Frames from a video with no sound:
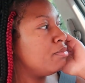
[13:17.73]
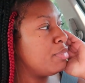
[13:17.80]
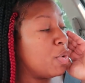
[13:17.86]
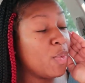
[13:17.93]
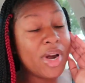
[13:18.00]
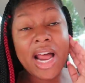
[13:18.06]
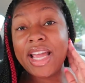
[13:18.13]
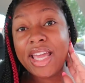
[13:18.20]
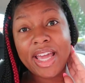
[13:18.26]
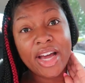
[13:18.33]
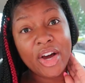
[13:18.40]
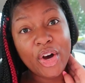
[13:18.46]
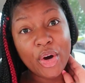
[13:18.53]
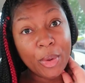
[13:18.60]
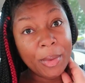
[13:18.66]
but when I
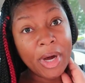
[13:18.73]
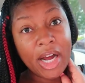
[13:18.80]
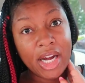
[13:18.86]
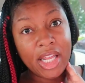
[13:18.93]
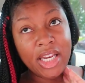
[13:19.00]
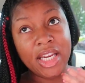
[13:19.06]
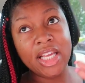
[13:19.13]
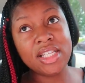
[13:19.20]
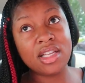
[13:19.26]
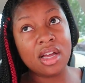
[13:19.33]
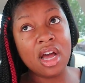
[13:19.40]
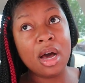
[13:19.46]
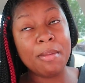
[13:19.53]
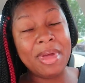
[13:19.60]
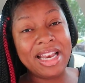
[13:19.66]
get home, honey, these are
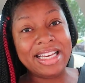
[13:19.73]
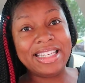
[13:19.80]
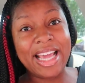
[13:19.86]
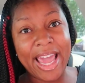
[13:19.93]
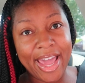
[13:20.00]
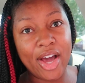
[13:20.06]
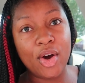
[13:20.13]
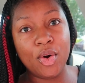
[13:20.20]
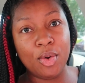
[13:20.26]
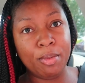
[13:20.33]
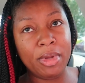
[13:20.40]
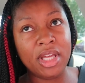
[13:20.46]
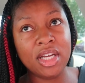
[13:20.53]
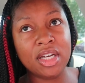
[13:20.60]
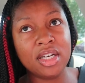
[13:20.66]
coming down
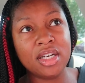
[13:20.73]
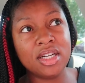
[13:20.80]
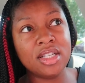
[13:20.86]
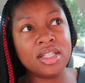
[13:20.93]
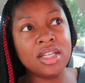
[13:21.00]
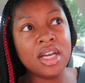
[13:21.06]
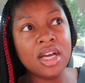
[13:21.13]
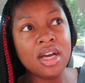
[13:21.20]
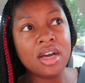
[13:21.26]
because